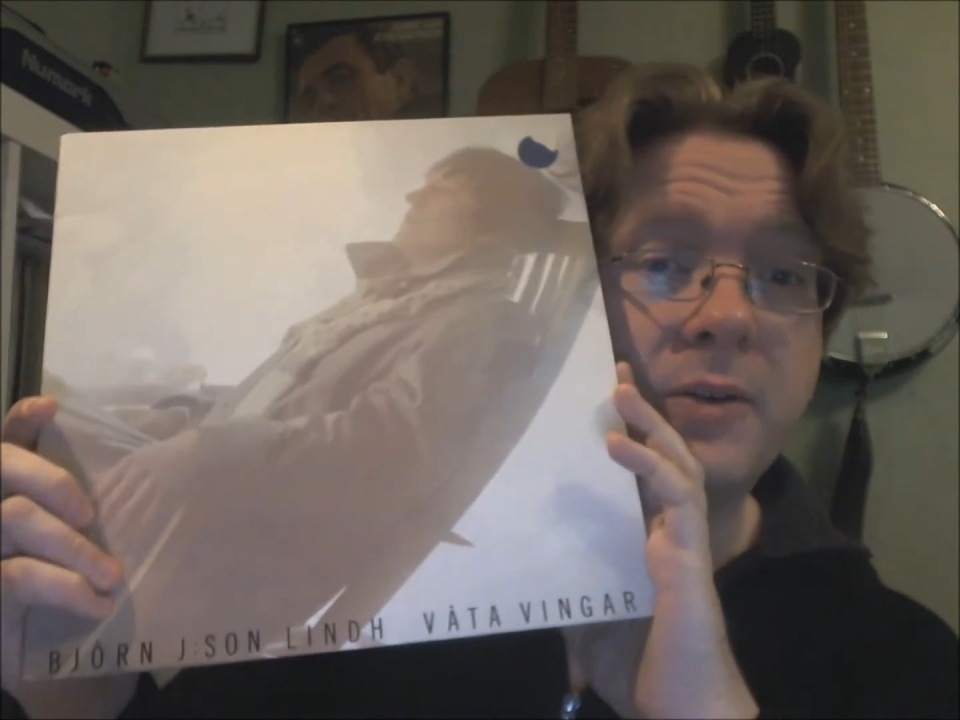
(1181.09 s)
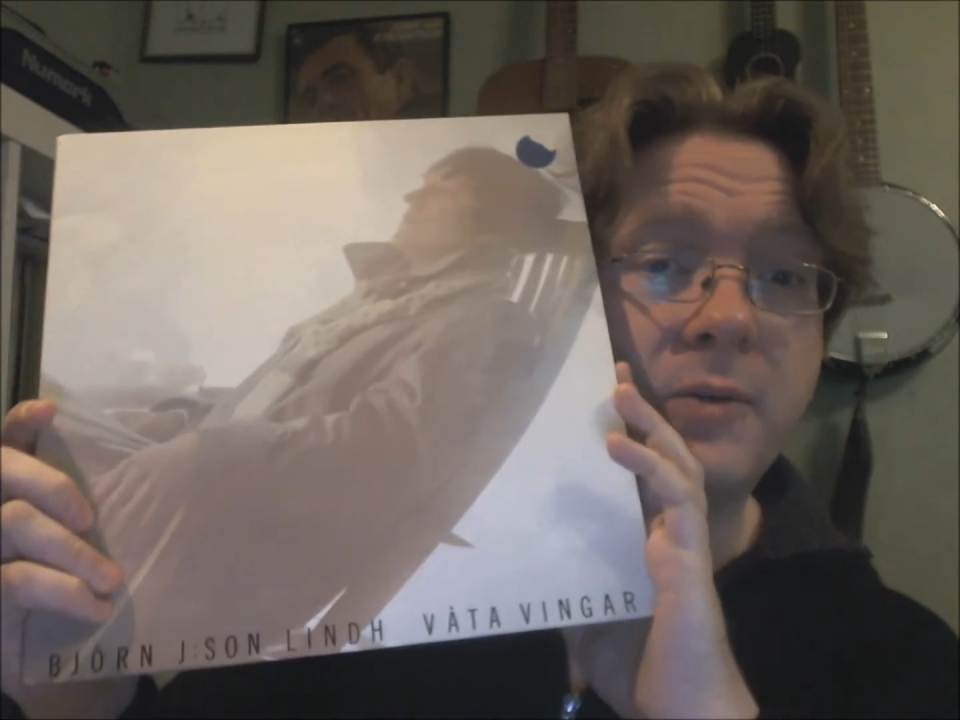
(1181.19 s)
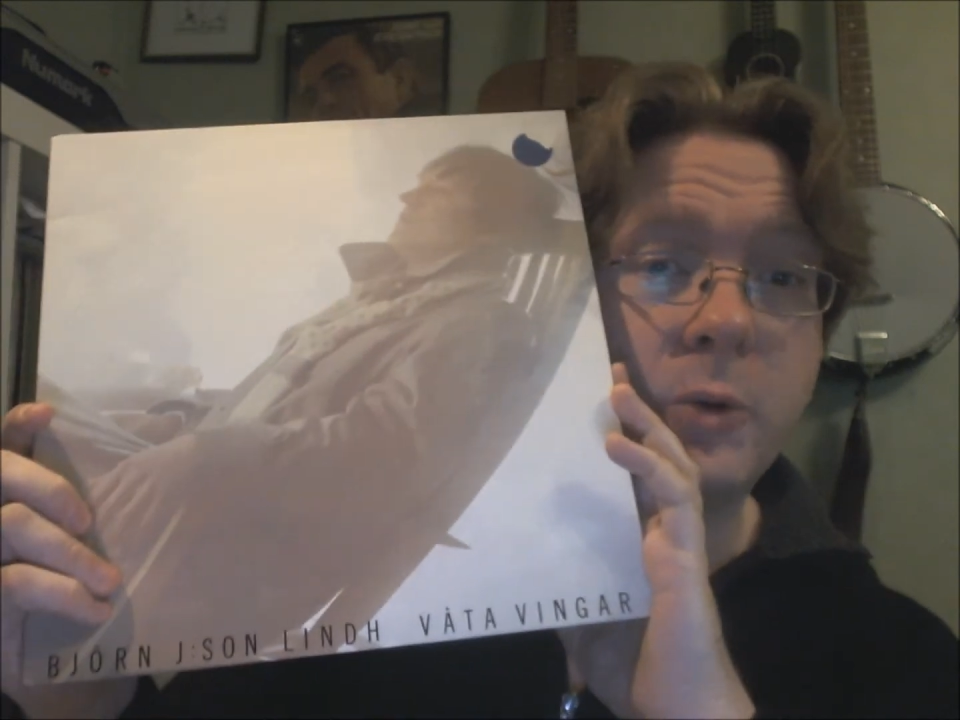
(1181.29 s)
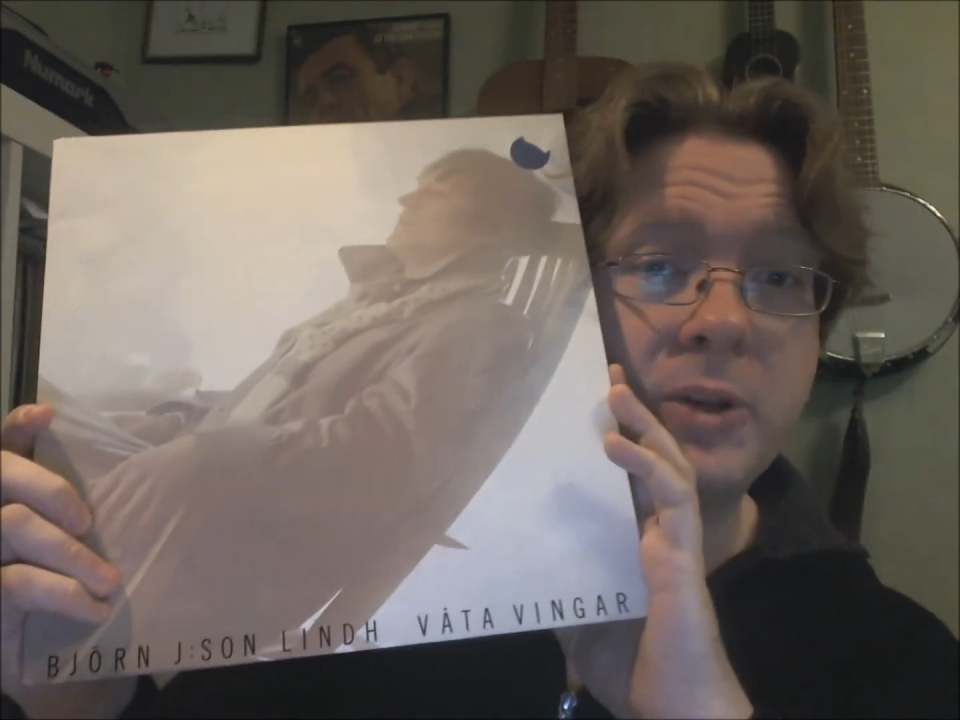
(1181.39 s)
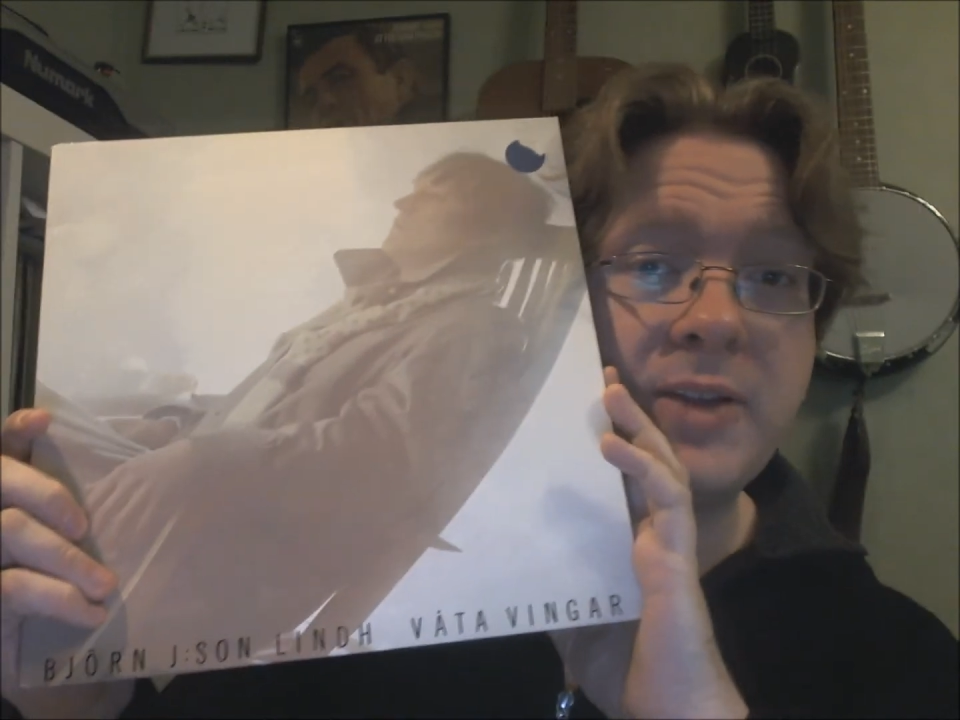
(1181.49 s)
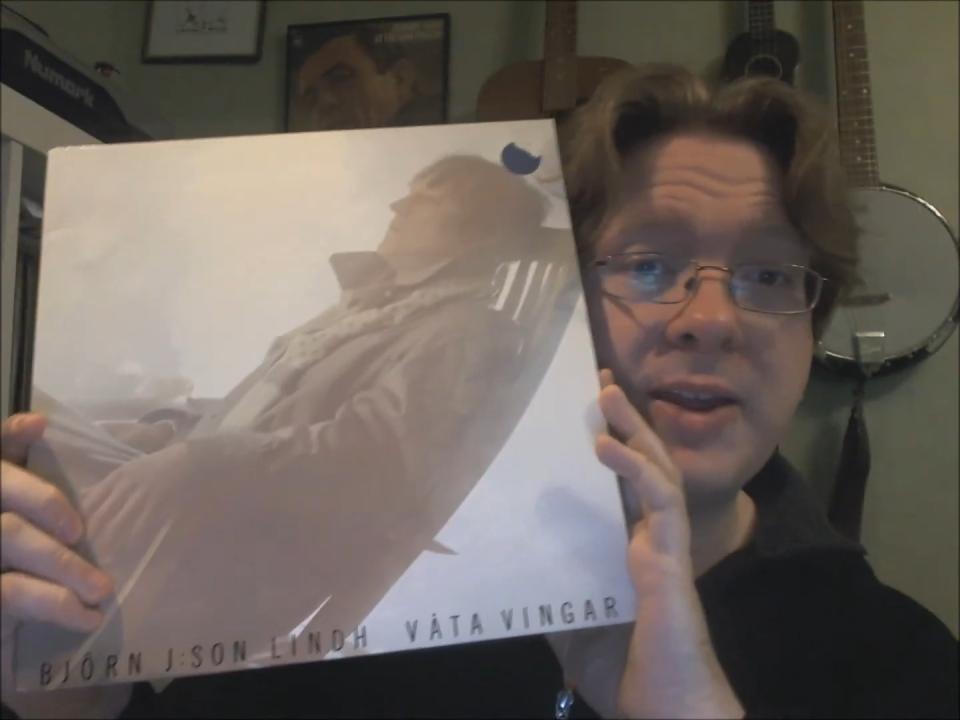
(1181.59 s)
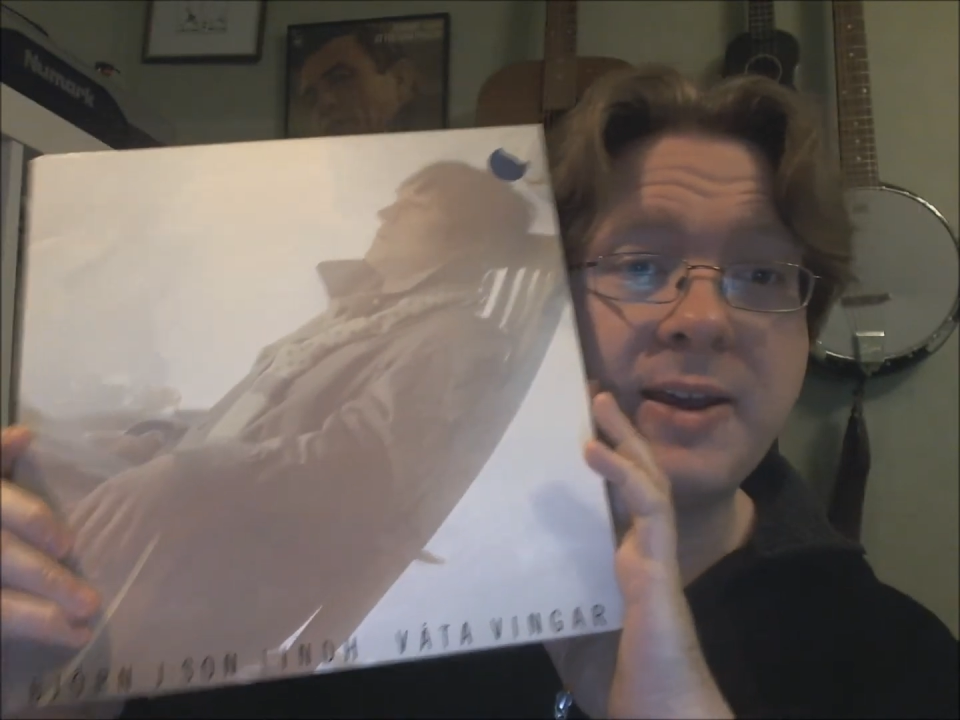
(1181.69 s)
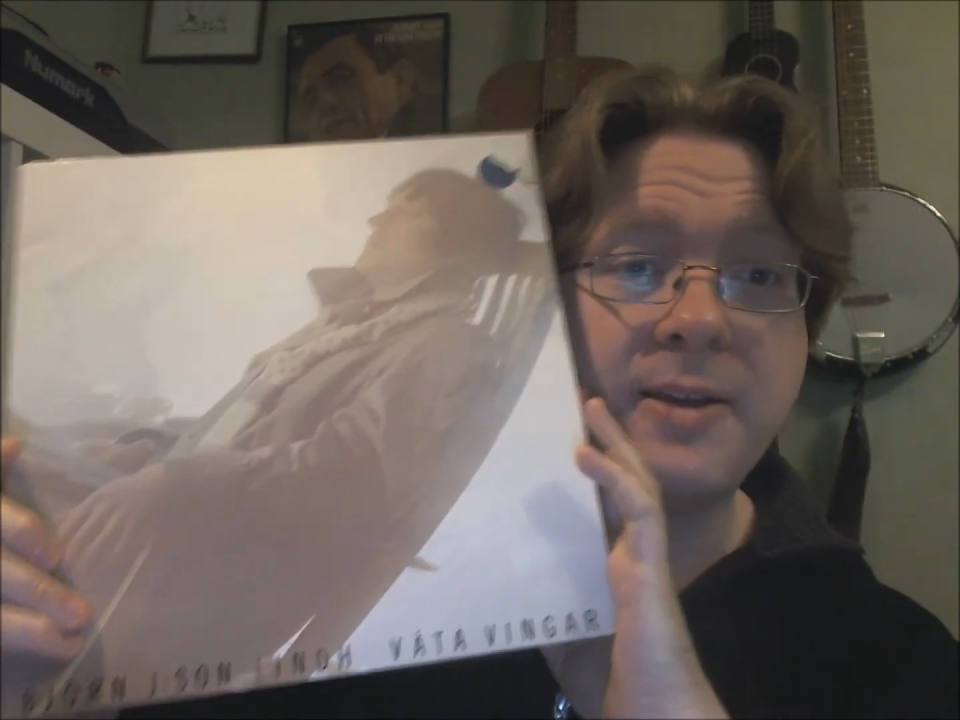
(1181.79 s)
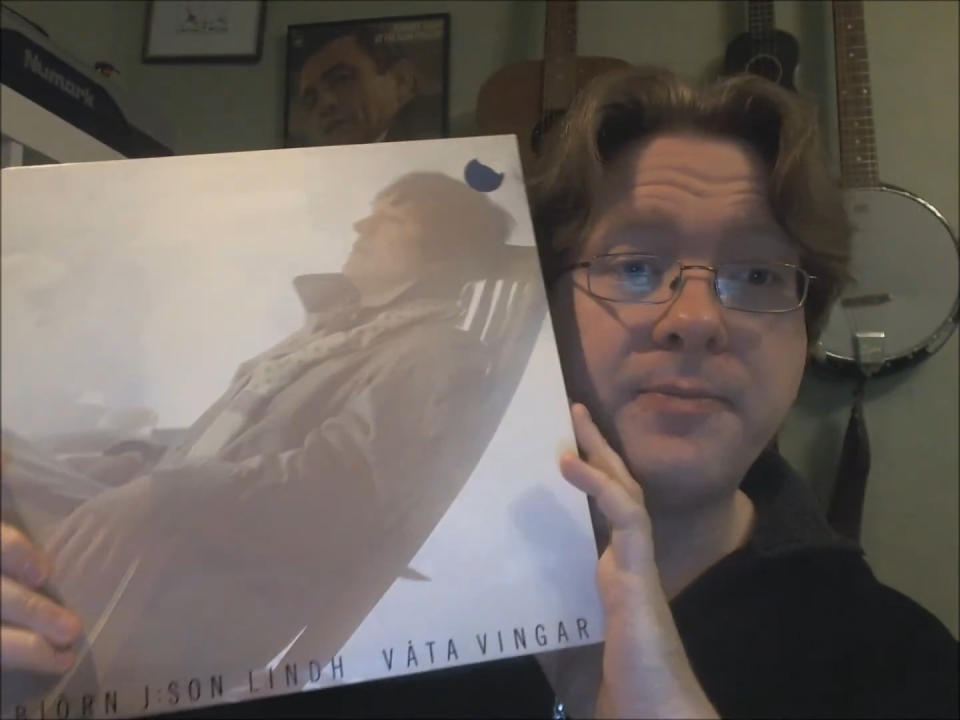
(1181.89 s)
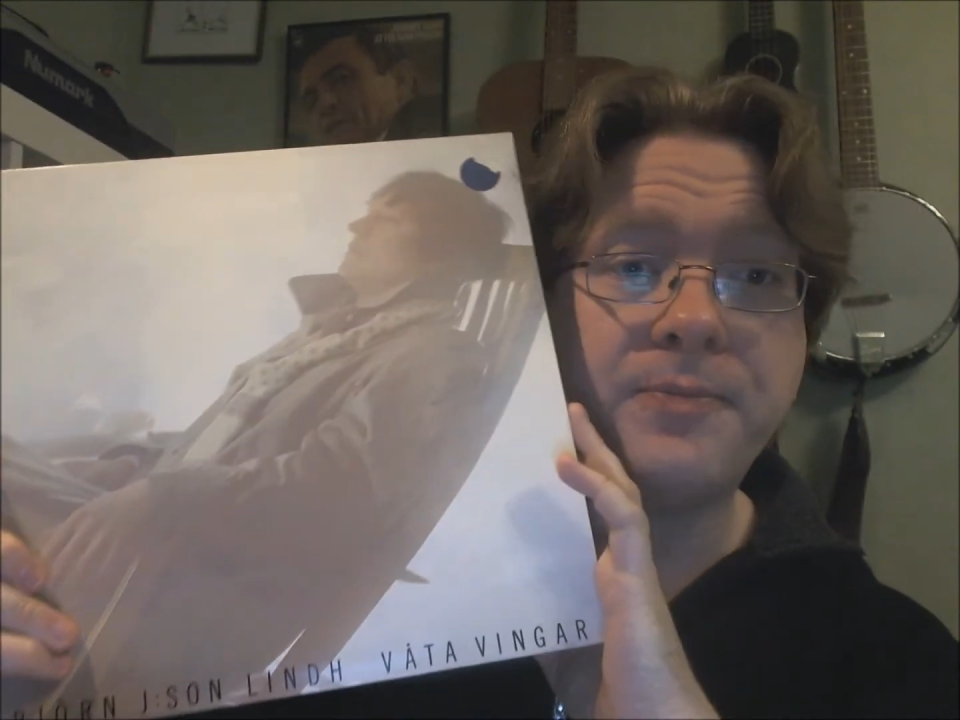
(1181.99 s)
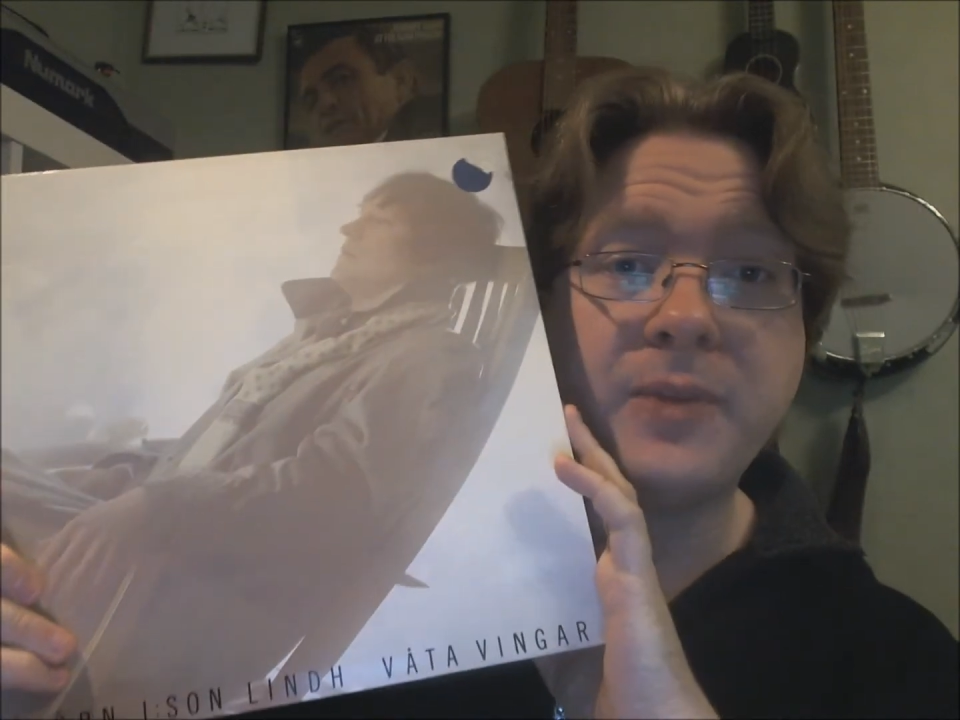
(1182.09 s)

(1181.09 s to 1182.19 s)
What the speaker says: Våta Vingar.